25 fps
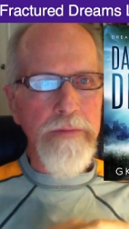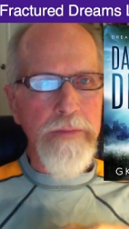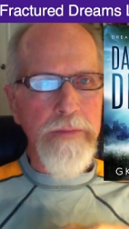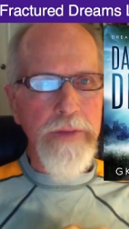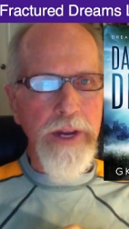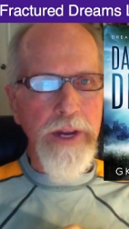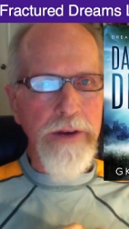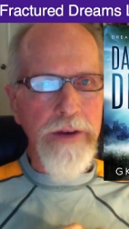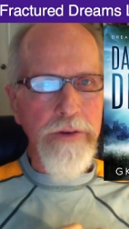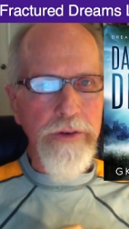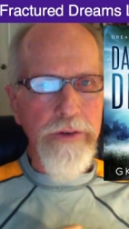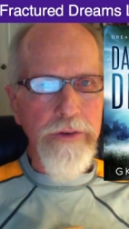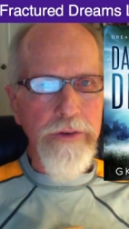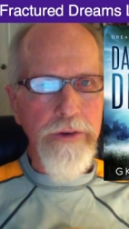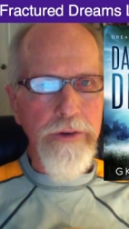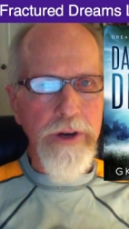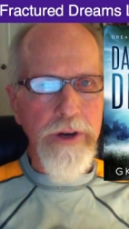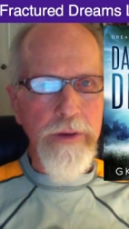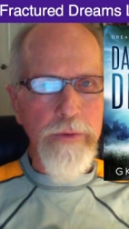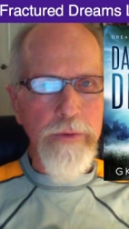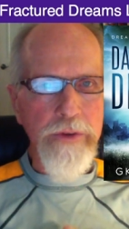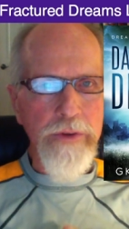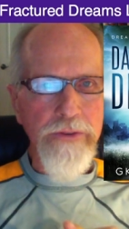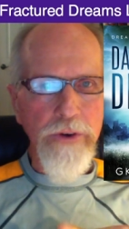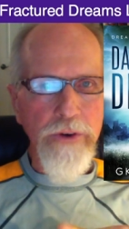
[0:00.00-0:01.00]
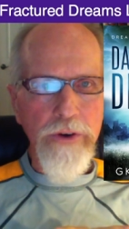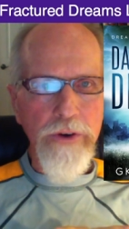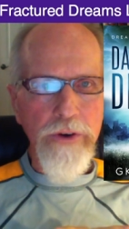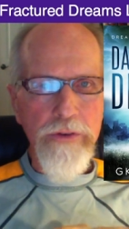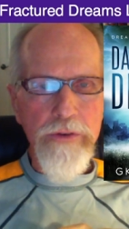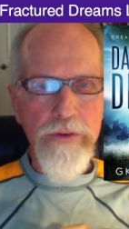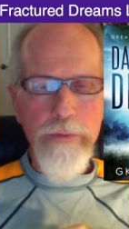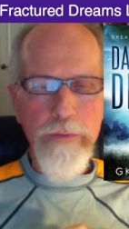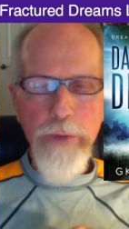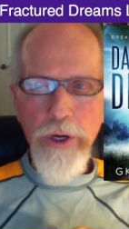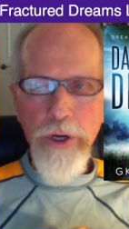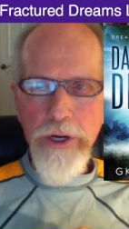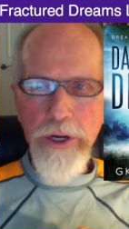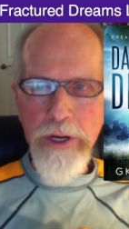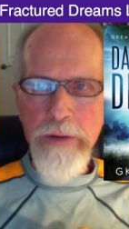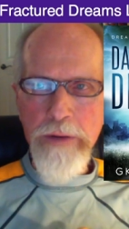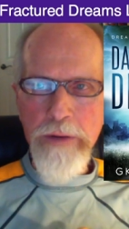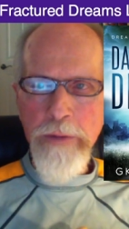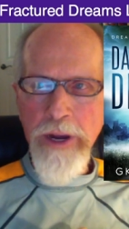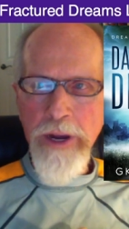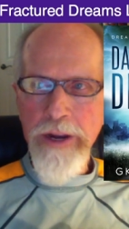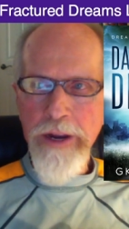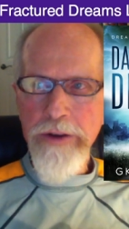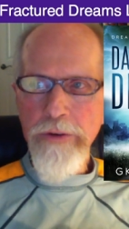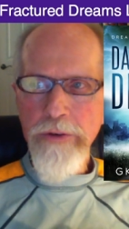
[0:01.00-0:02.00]
Dangerous Dreams, the first book in
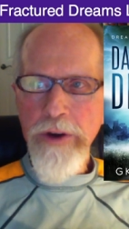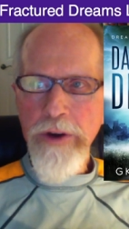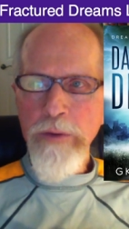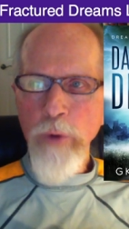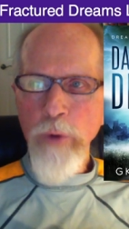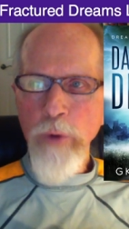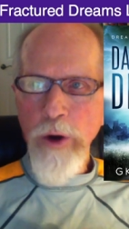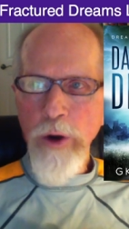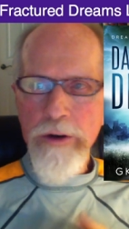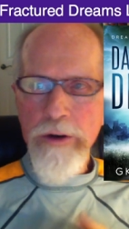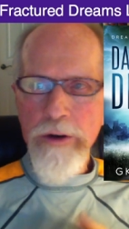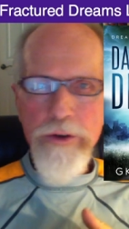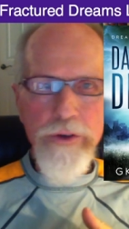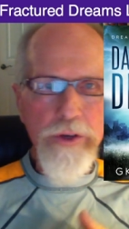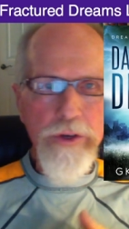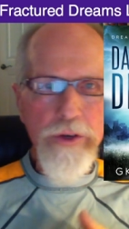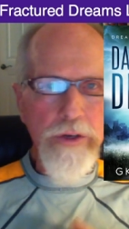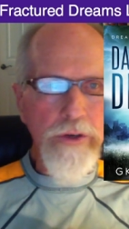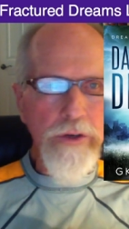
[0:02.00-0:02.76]
my Dream Runners